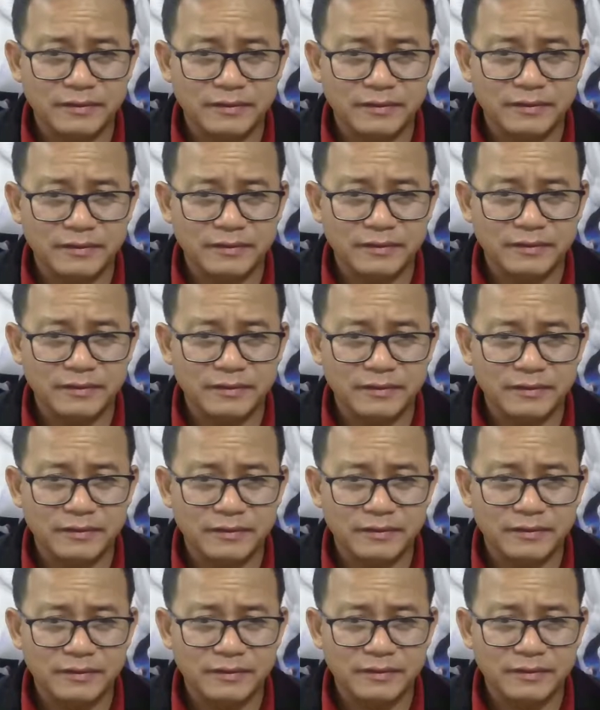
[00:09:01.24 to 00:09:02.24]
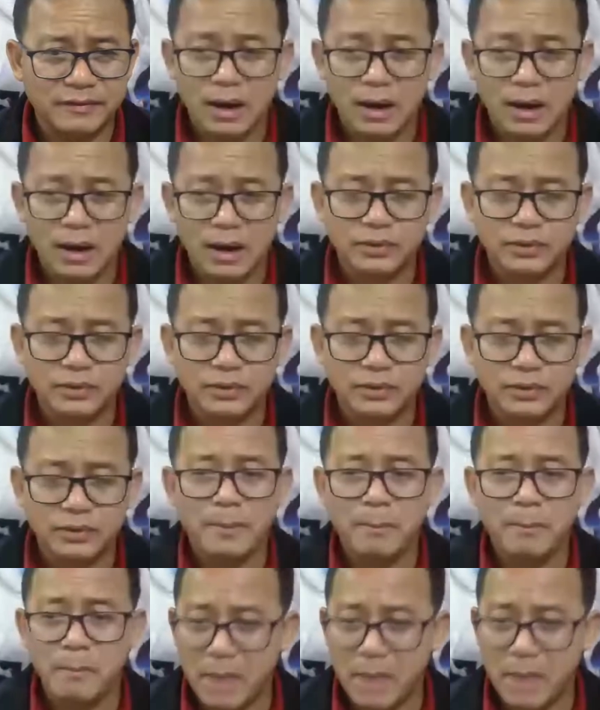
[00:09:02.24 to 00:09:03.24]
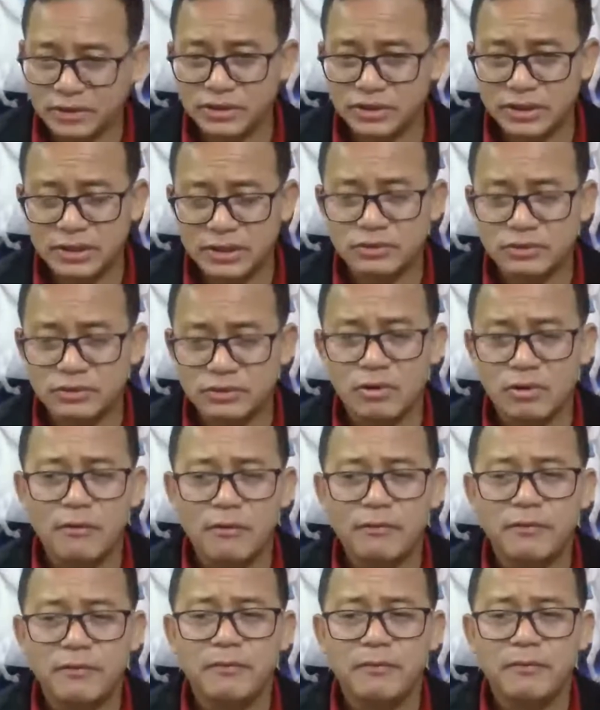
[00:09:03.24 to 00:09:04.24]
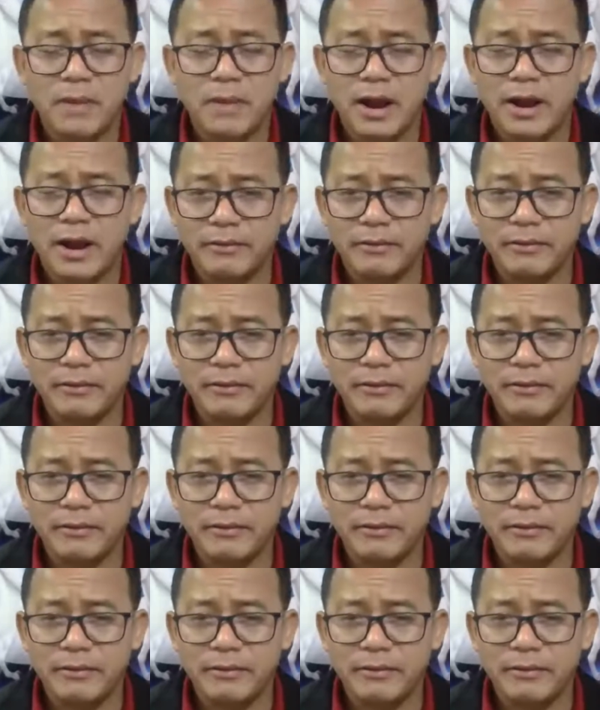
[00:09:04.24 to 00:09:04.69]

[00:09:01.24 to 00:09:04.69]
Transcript: the minutes after the messages of my